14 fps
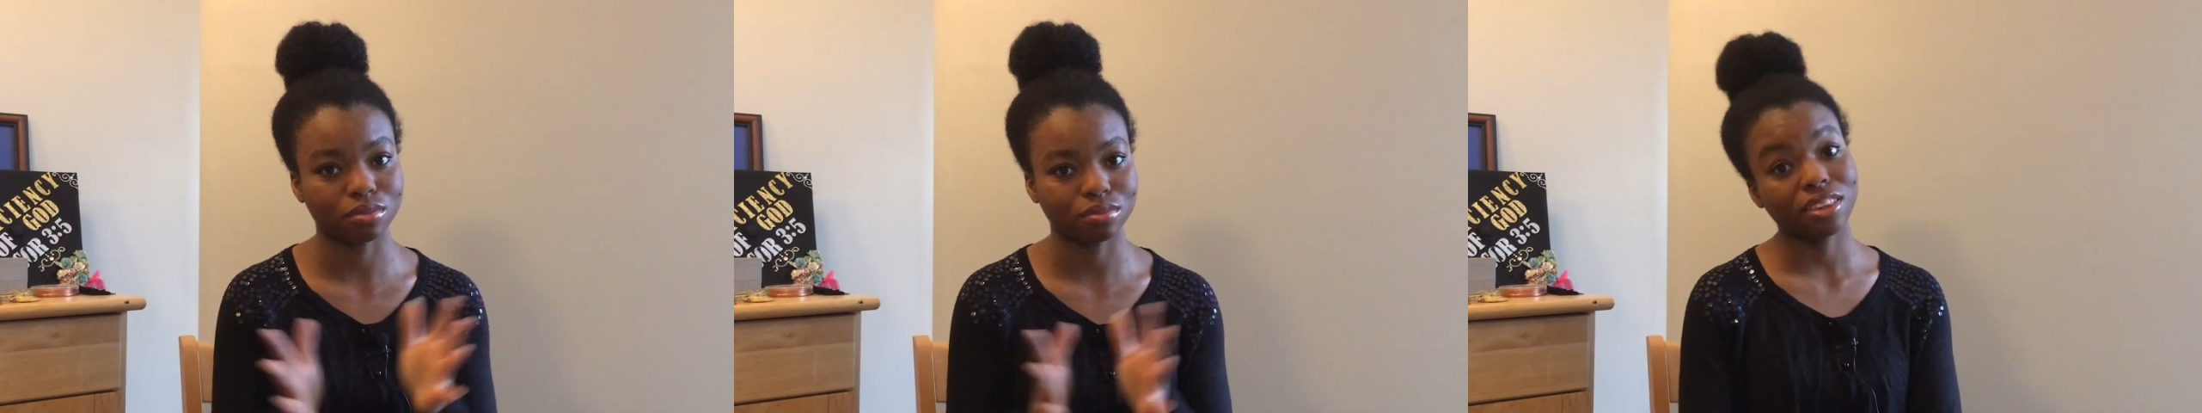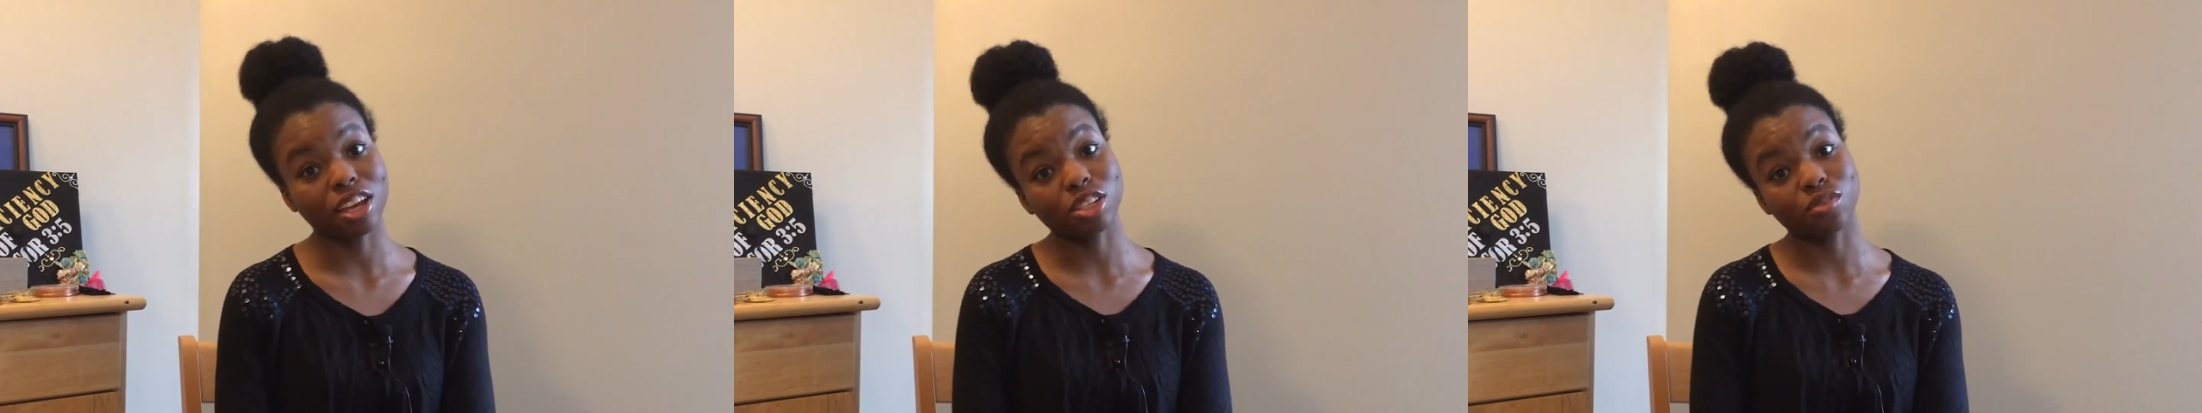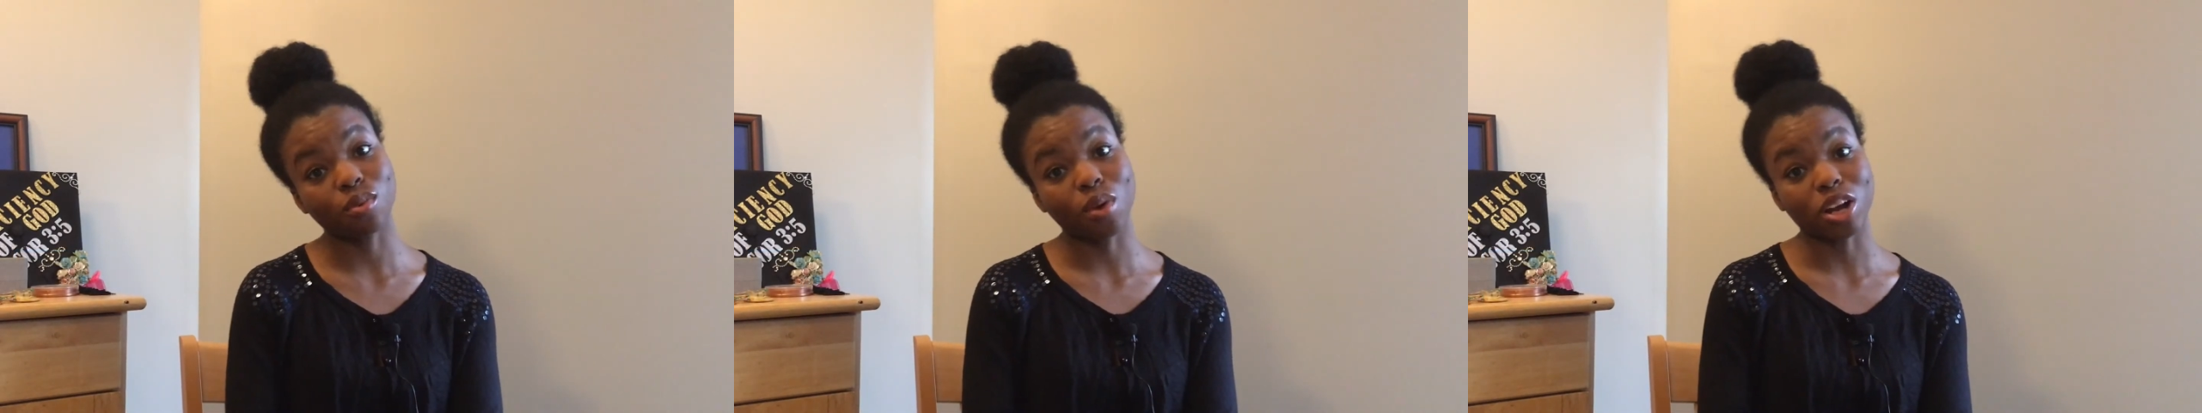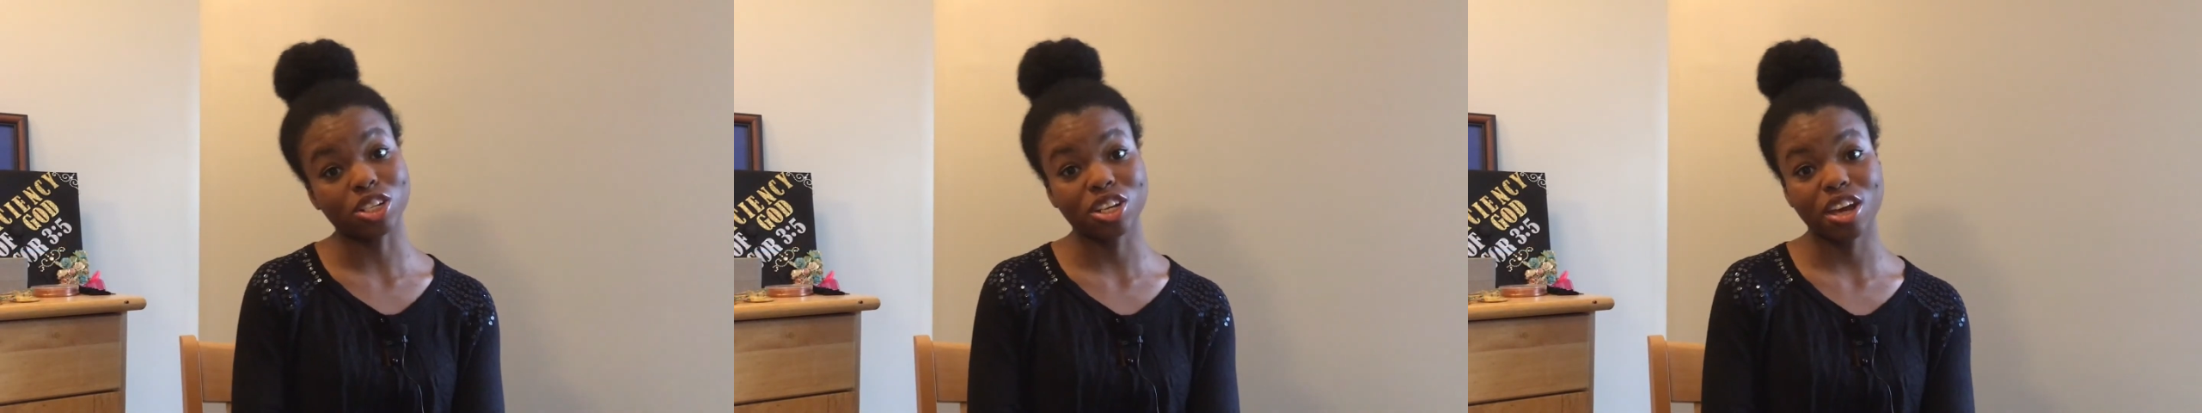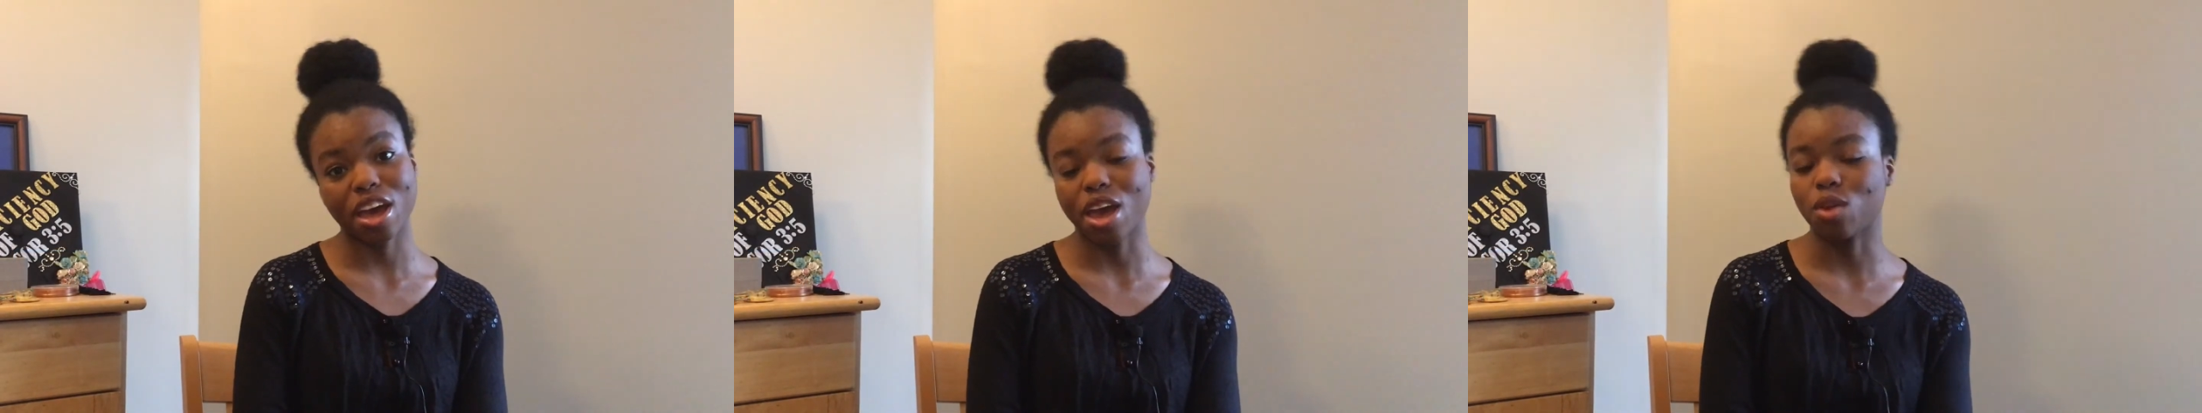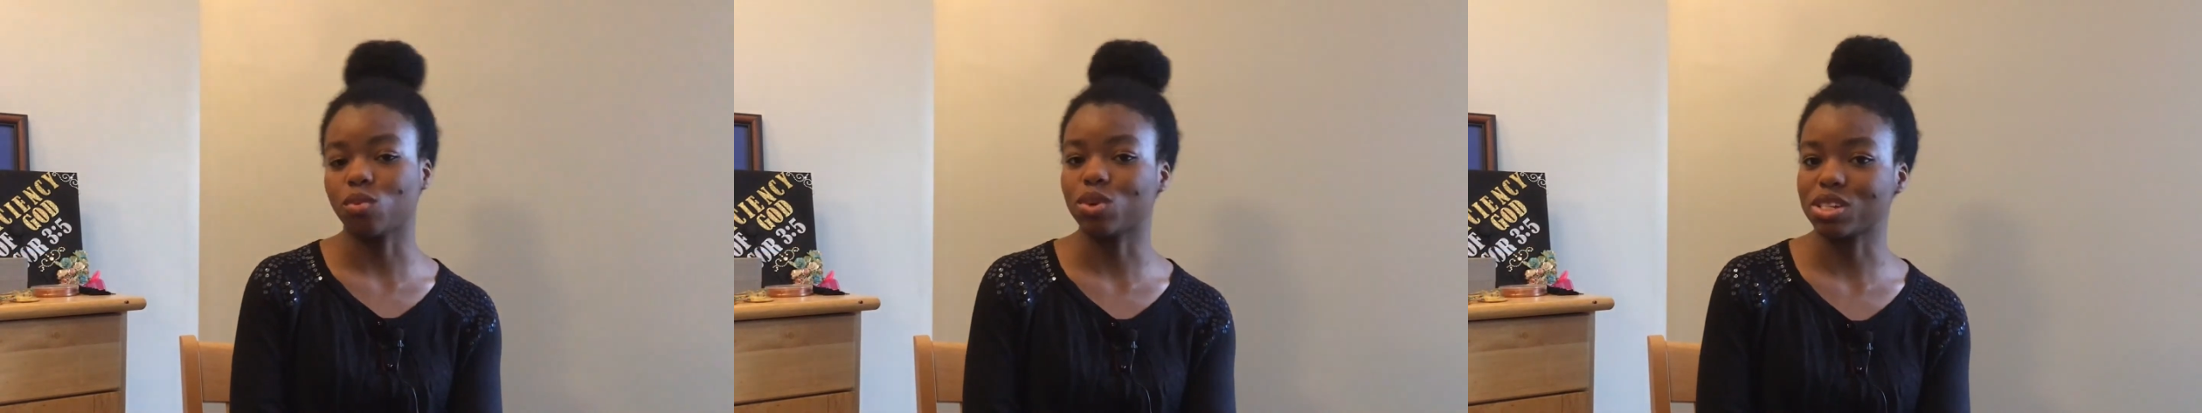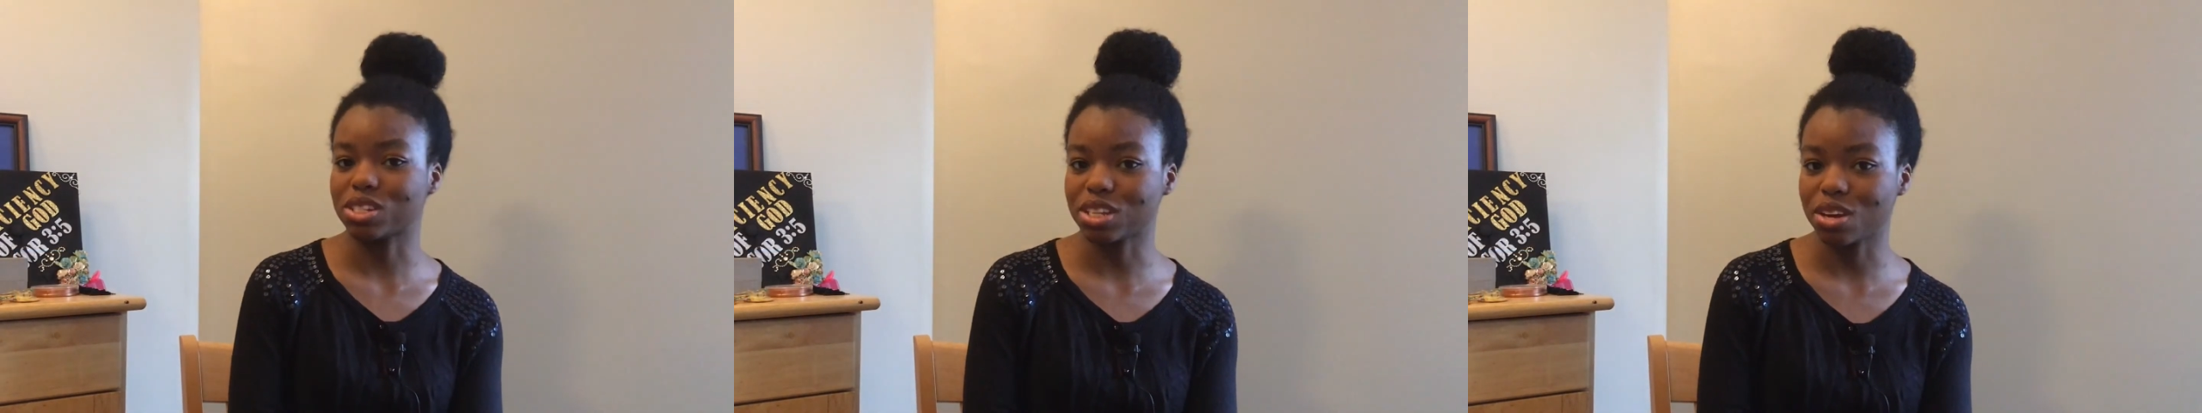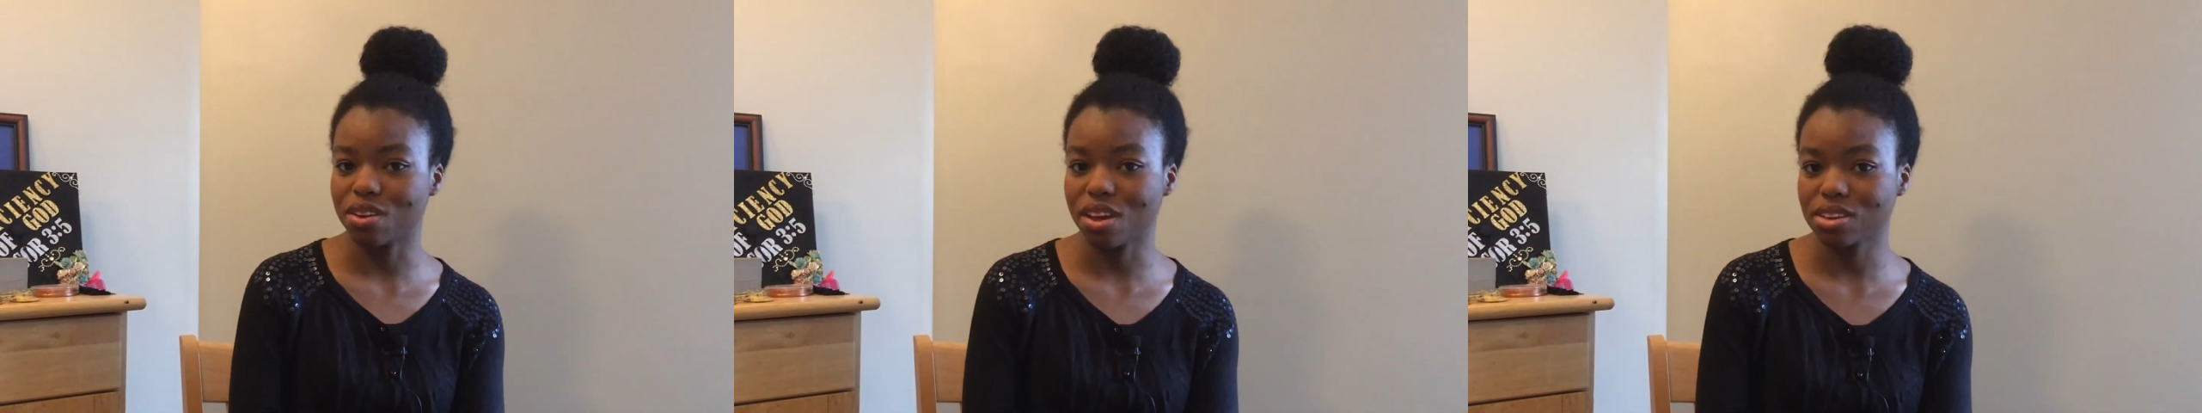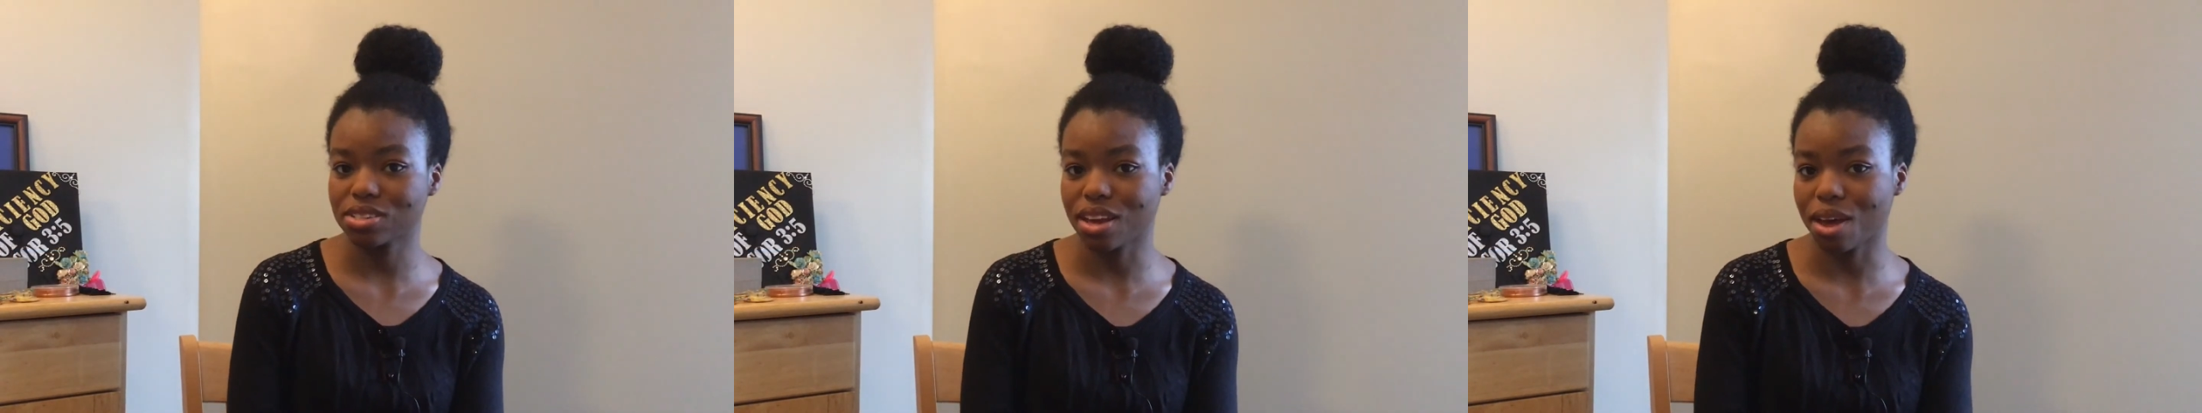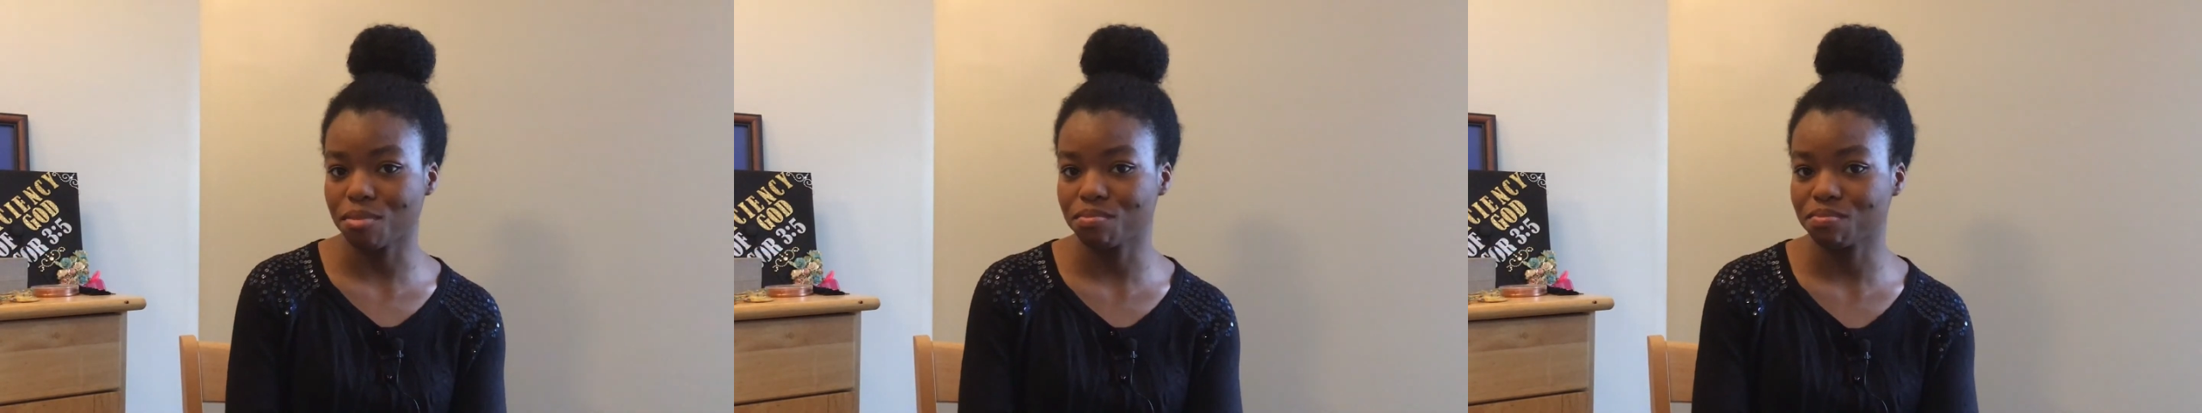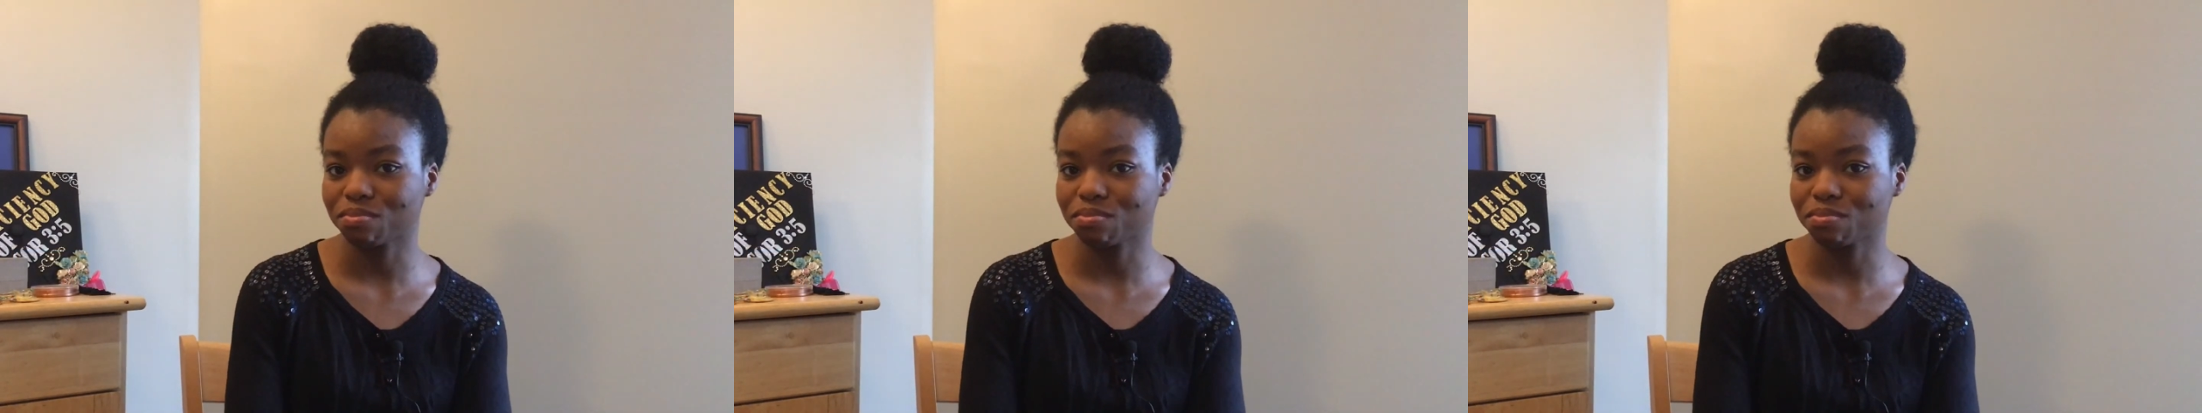Thanks for watching, and we'll see you next time.